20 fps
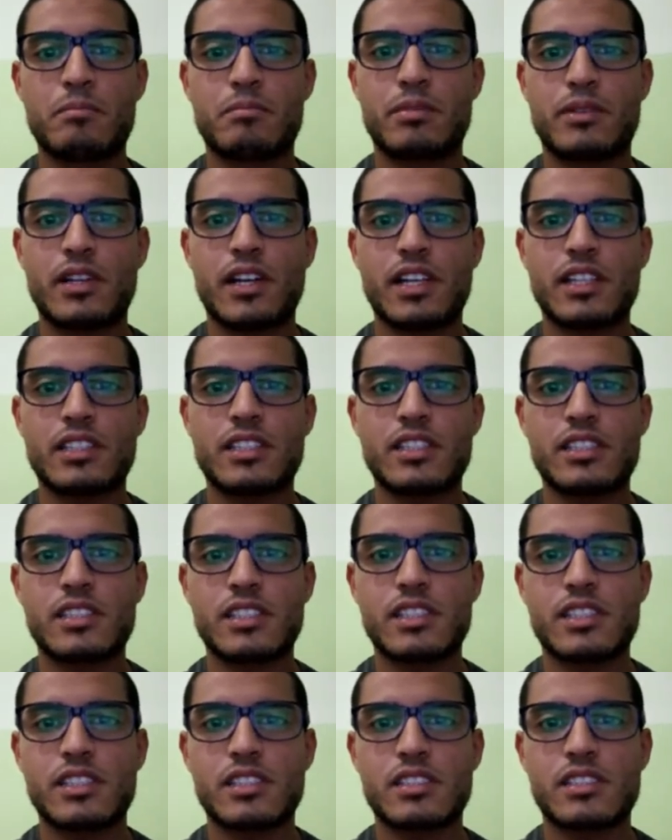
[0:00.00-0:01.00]

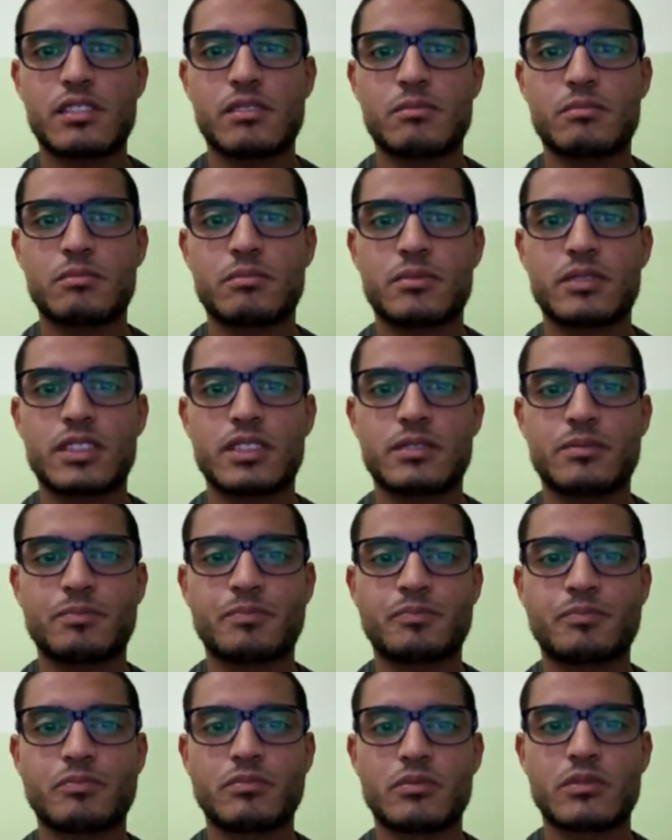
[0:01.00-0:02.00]
practicing some
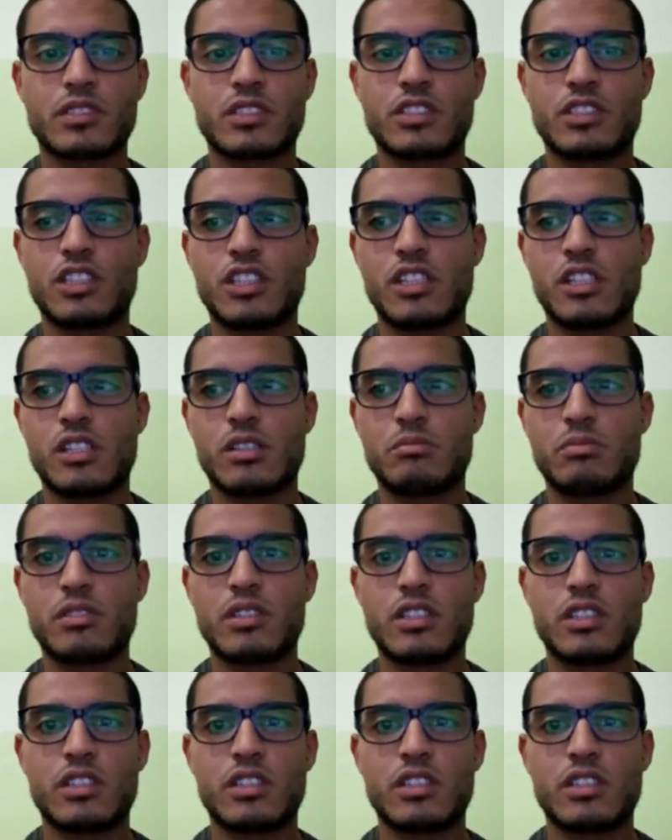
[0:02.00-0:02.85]
job.